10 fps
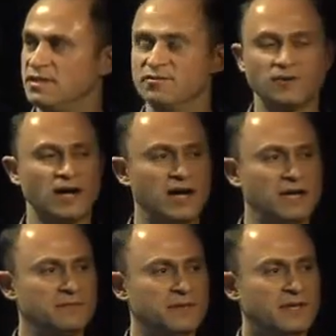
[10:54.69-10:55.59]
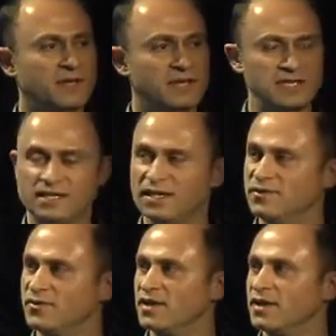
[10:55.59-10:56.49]
is it all hype? Is it
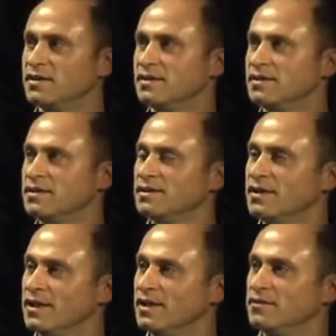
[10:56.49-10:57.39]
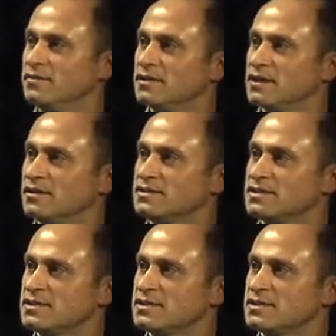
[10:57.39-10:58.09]
another, kind of